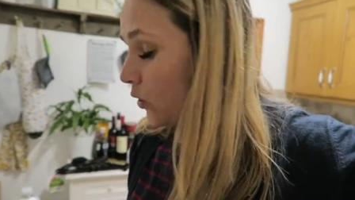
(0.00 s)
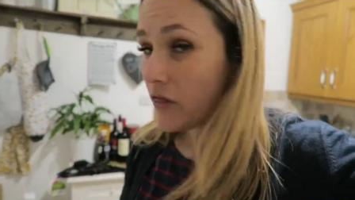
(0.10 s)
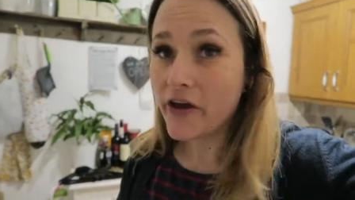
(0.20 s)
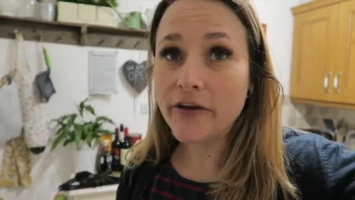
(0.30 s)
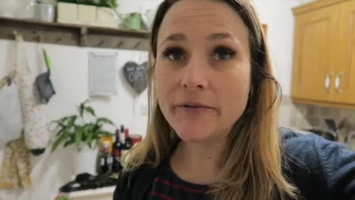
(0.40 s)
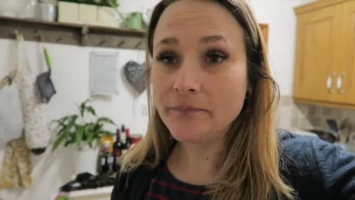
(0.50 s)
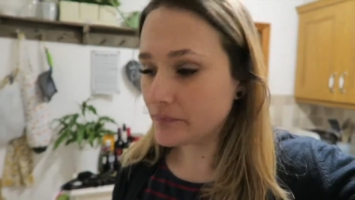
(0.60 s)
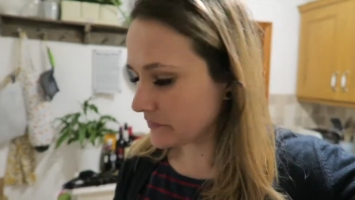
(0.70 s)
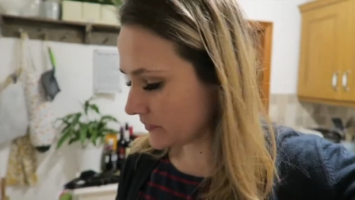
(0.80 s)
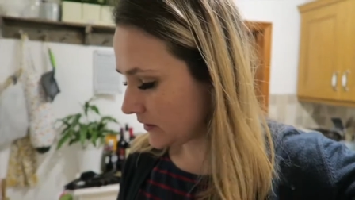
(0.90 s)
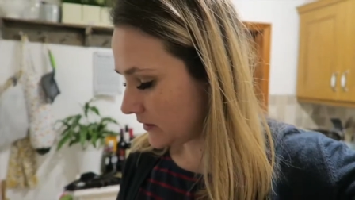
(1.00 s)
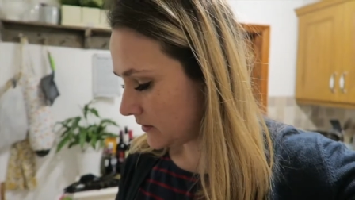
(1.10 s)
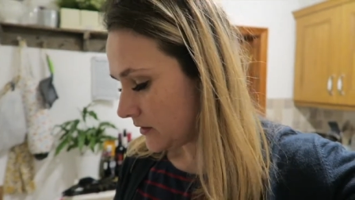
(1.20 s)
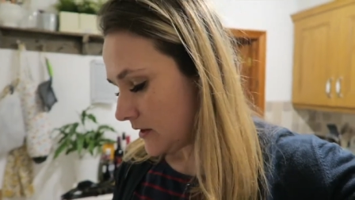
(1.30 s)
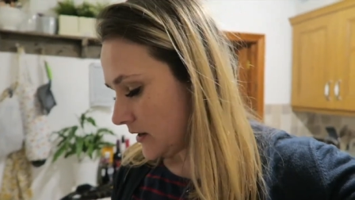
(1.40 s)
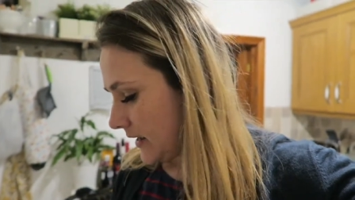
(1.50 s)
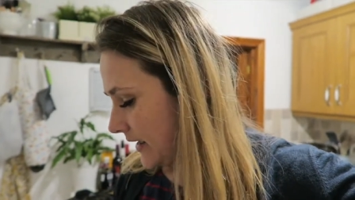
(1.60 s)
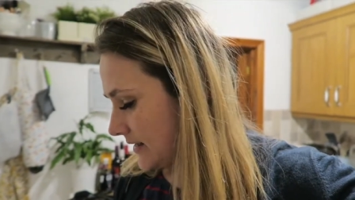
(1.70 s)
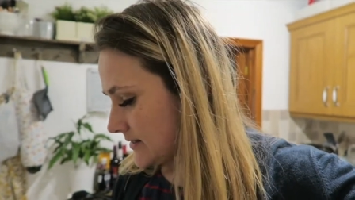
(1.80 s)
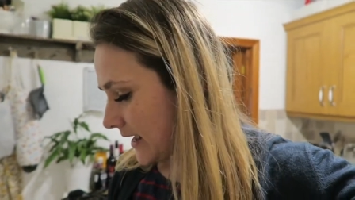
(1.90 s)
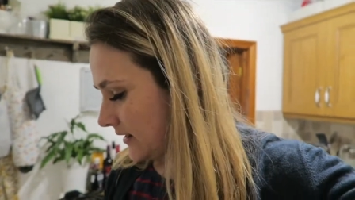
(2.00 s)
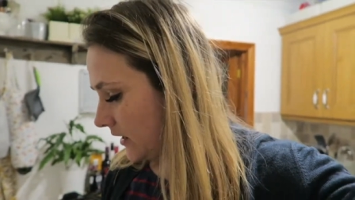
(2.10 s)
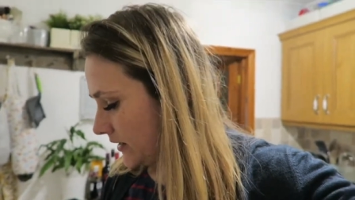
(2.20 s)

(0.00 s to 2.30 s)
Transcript: Although it is getting